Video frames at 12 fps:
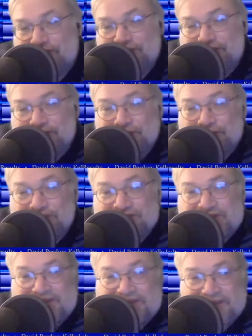social
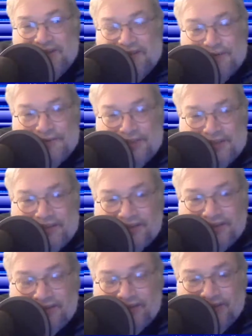studies teachers
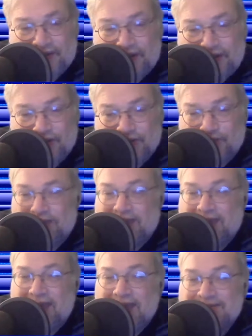is you
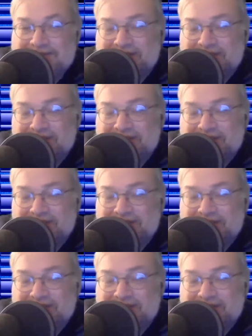can't.